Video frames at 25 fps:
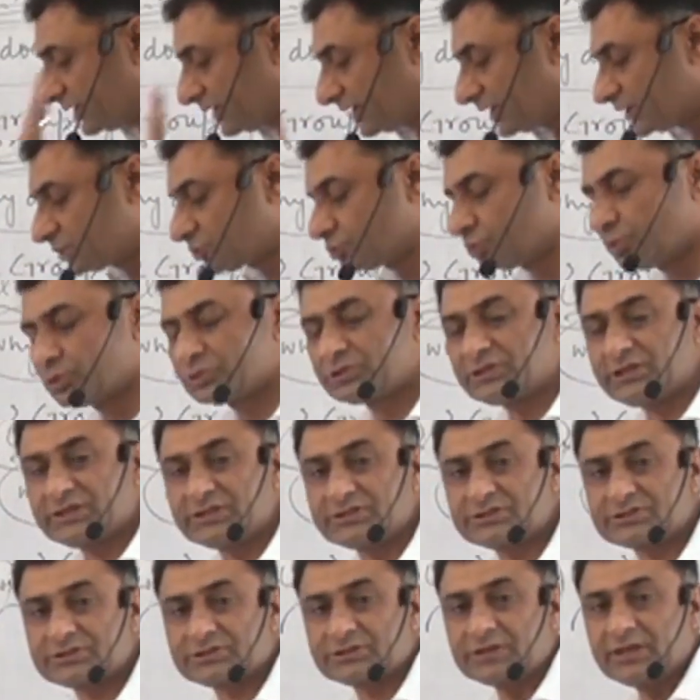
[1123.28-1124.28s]
are two
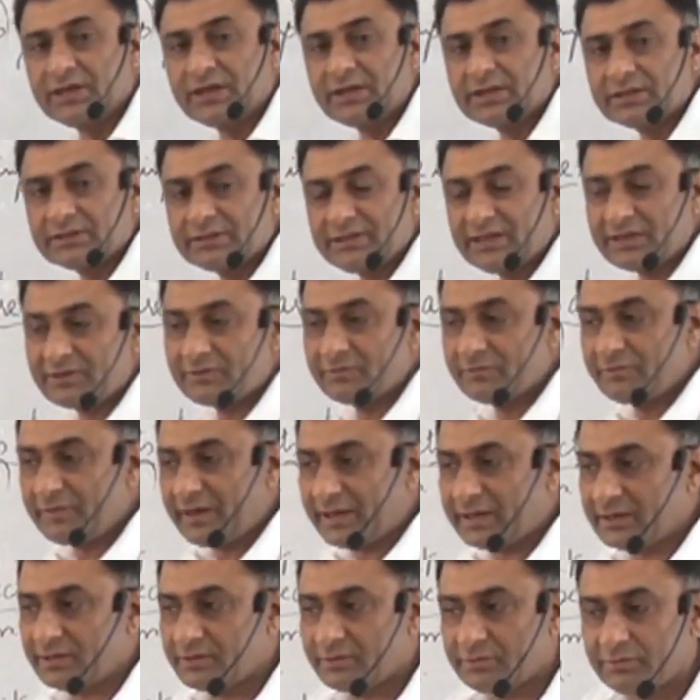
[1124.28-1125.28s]
things, that
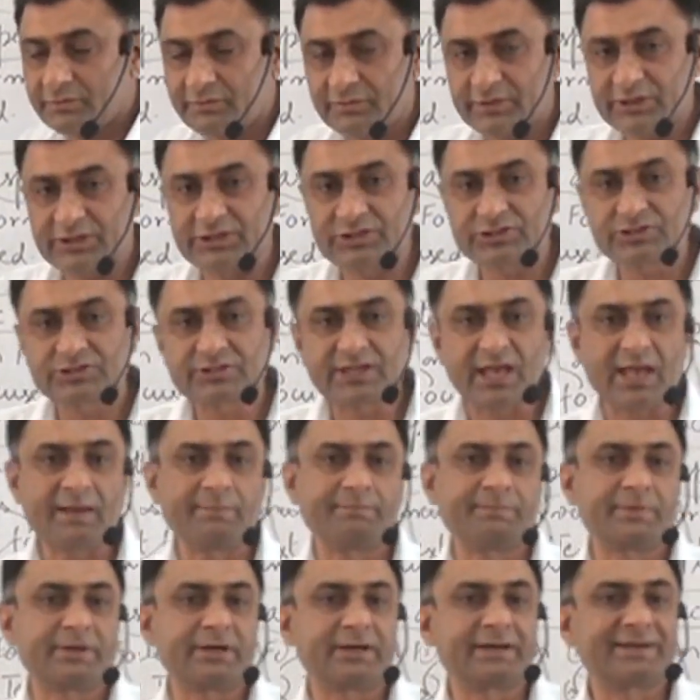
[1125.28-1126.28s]
when we
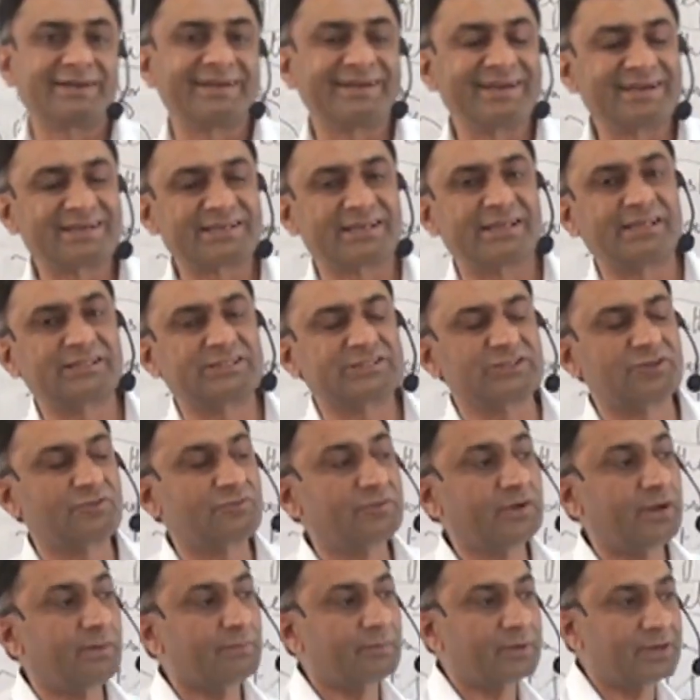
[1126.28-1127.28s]
separate literature
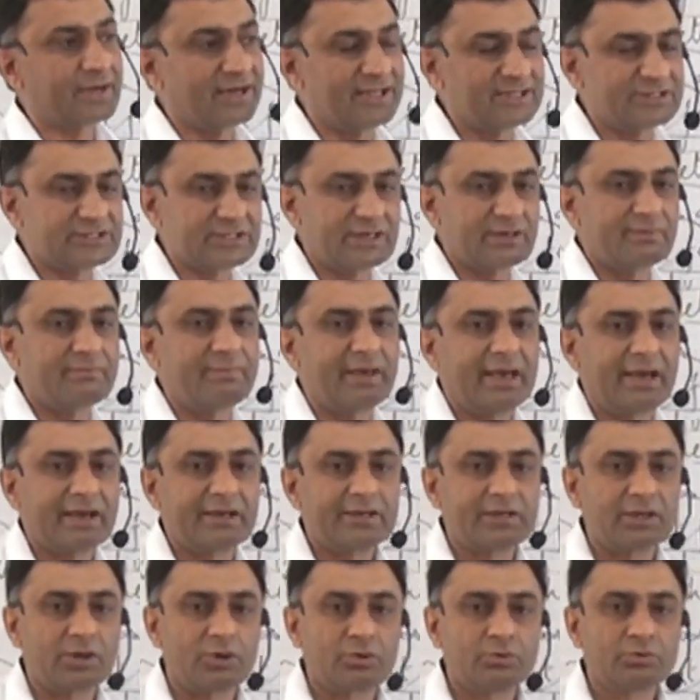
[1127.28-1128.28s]
from cultural
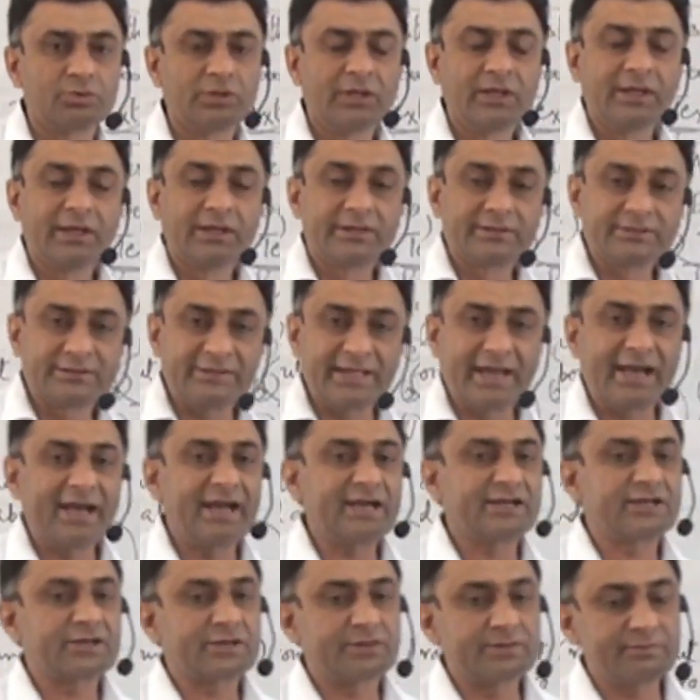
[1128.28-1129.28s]
background,
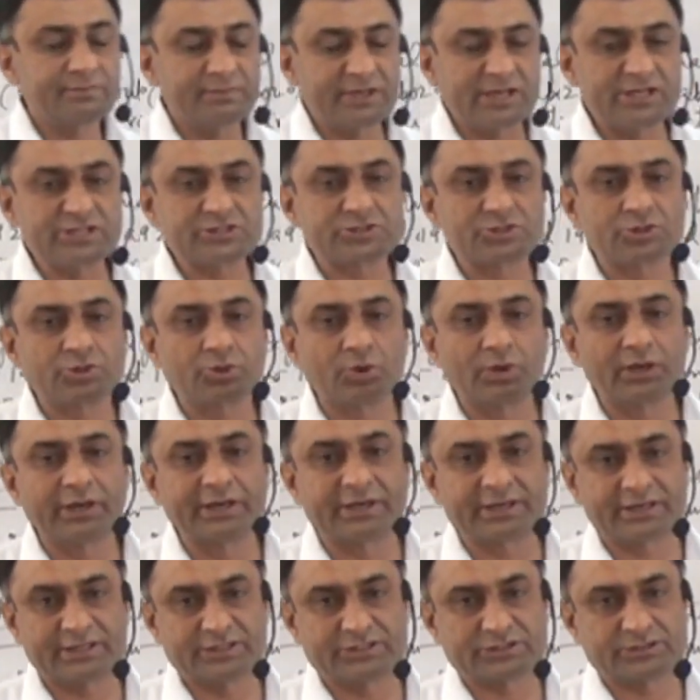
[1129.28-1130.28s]
that remains no
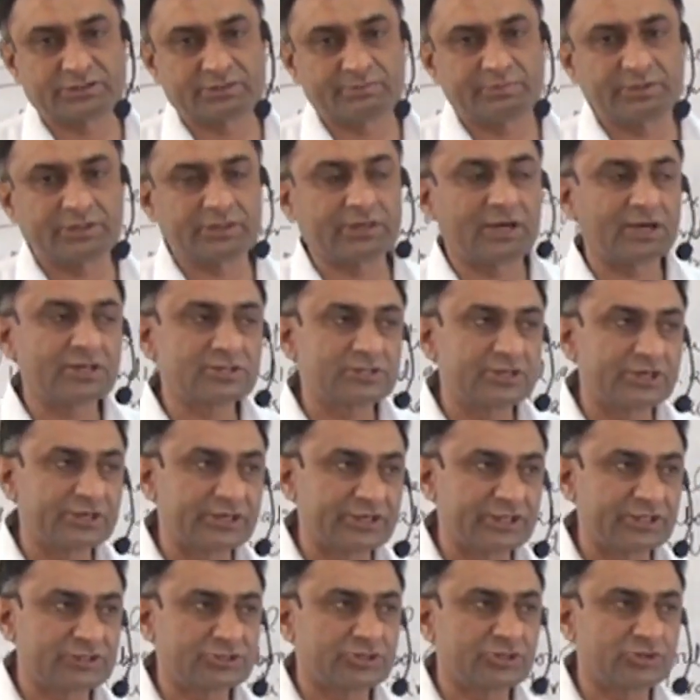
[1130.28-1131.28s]
literature, because
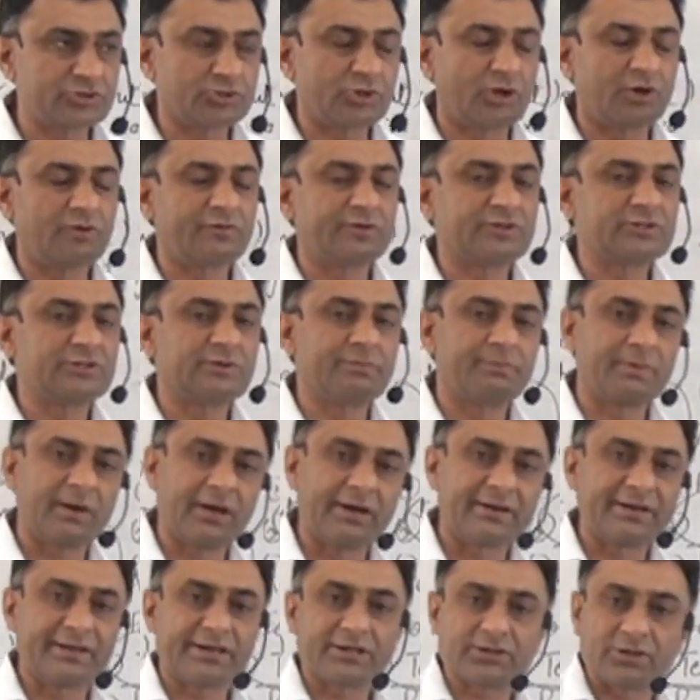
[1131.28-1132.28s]
literature is always the
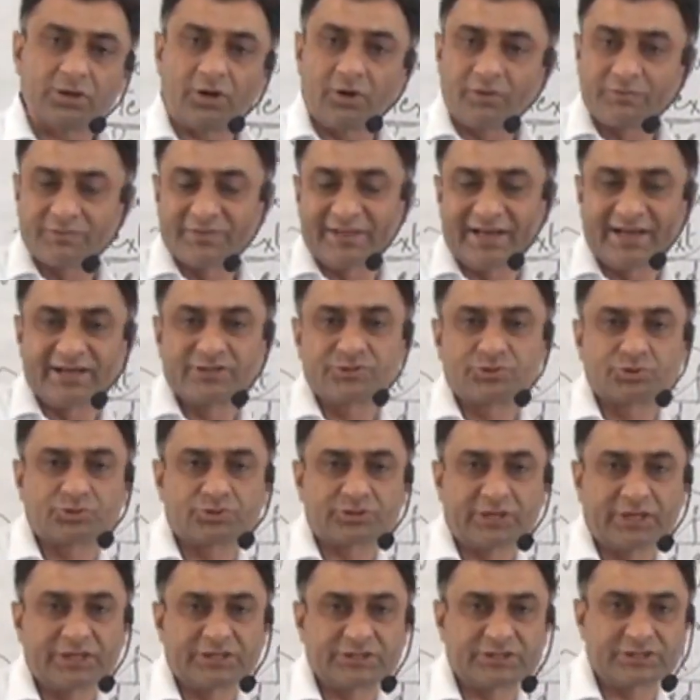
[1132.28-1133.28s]
product of that
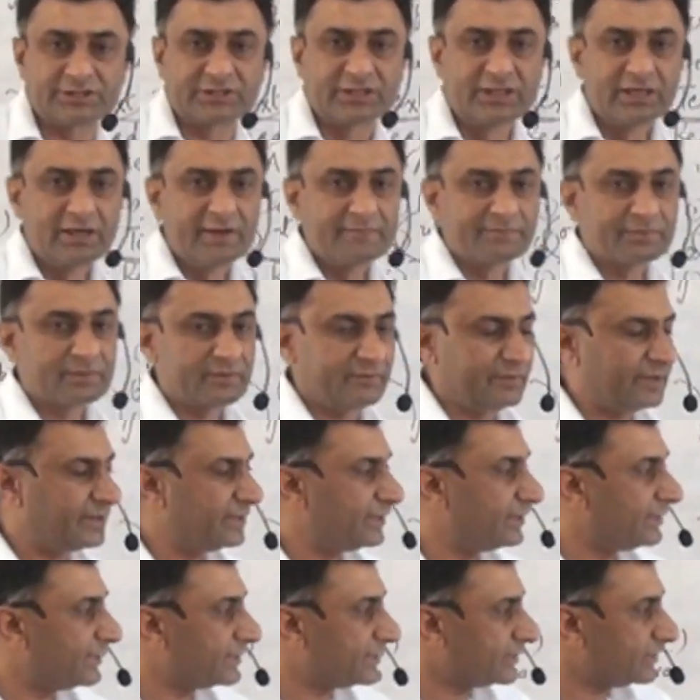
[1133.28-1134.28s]
society. When a
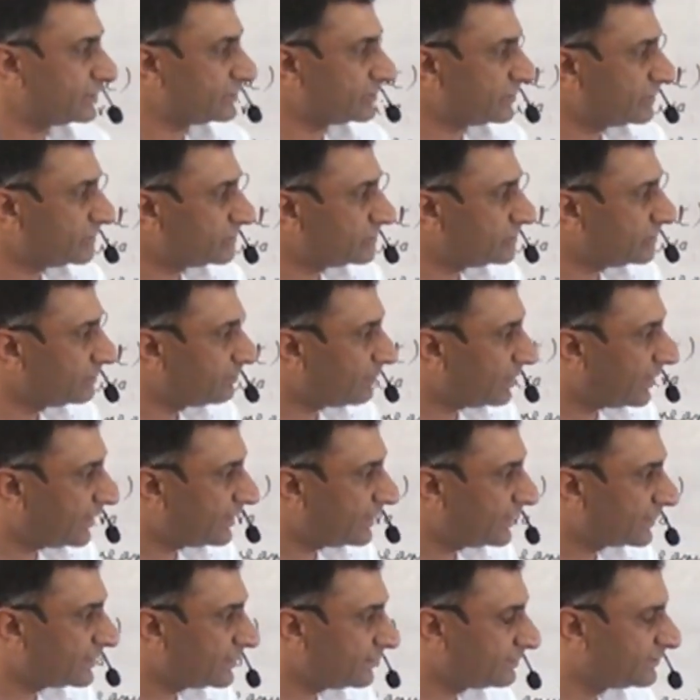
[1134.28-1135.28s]
literature is the
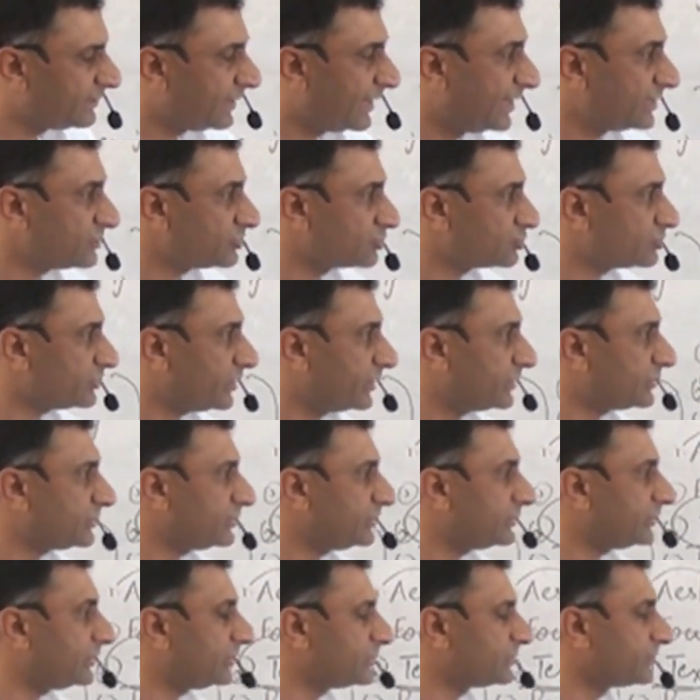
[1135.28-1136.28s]
product of that
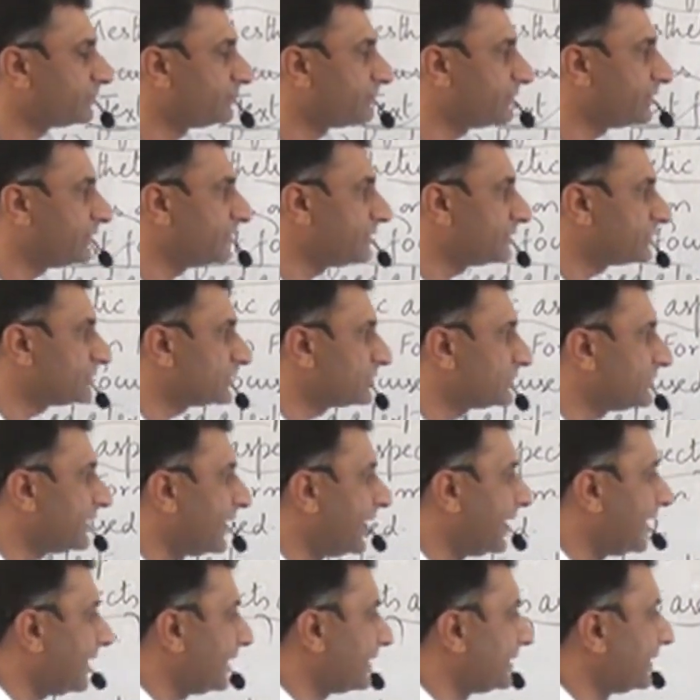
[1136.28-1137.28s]
society, it means
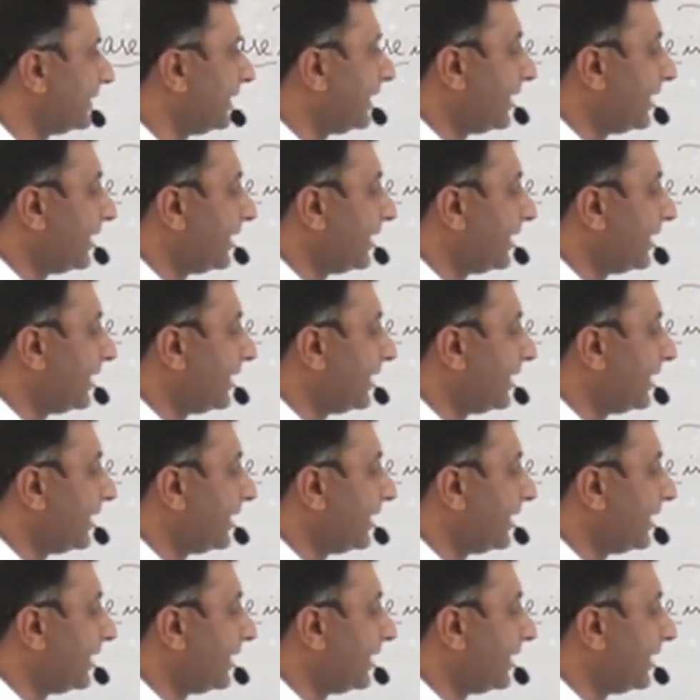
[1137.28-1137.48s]
that